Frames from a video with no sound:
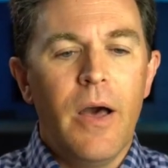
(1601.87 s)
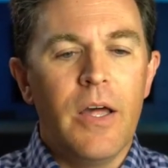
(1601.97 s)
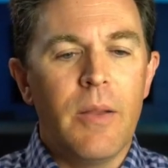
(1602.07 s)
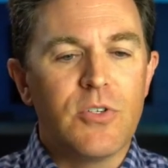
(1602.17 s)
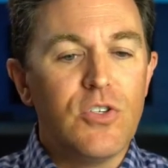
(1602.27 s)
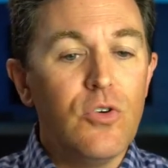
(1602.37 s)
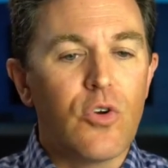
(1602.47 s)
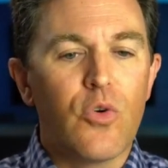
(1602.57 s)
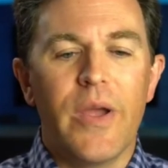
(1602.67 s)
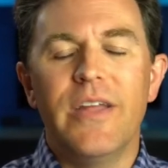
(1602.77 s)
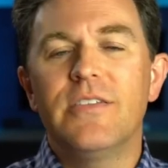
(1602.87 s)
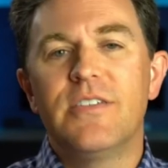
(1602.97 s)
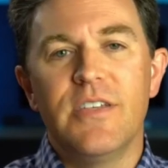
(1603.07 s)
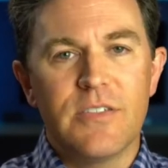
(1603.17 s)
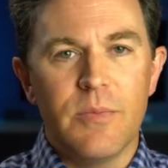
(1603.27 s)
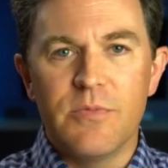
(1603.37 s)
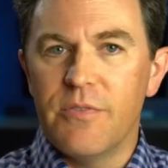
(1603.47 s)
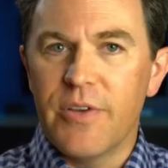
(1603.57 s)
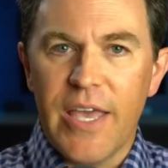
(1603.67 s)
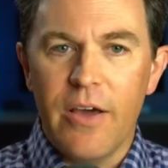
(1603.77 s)
Number two, create systems
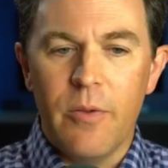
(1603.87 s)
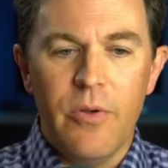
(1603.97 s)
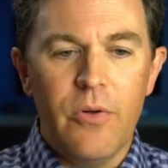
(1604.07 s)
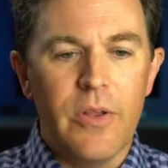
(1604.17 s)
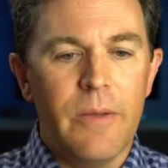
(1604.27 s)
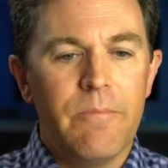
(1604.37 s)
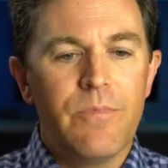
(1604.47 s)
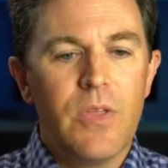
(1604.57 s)
of accountability.